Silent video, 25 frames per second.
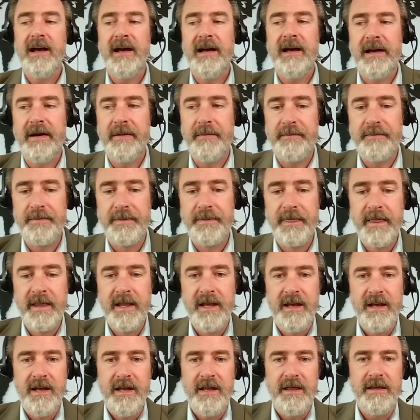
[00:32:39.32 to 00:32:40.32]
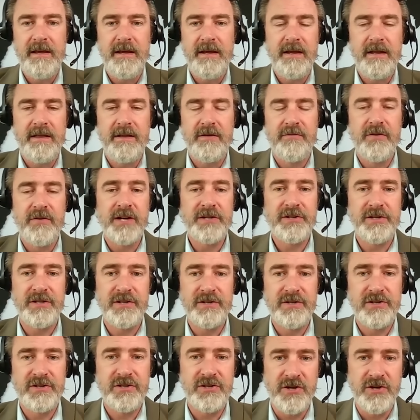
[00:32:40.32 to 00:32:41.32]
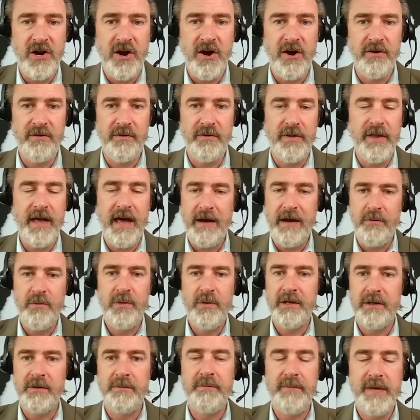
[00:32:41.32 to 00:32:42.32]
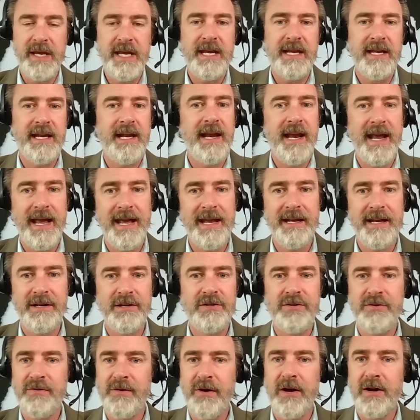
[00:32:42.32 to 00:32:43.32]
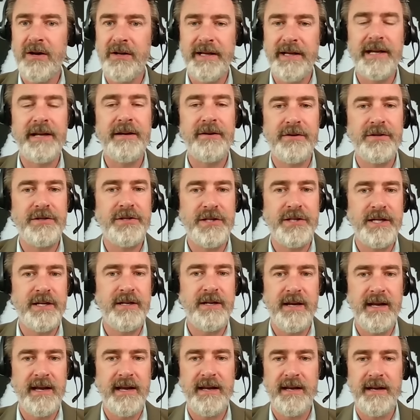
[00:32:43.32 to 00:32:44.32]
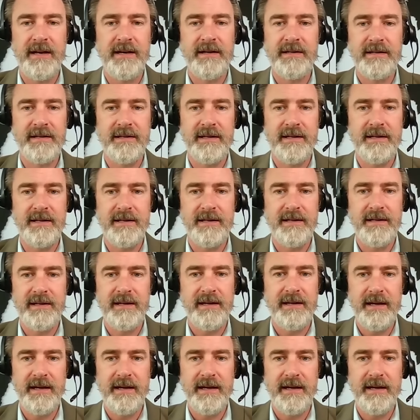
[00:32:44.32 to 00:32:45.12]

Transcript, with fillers: um, the, the Russians snarled, well, that will mean an end to all energy and uh,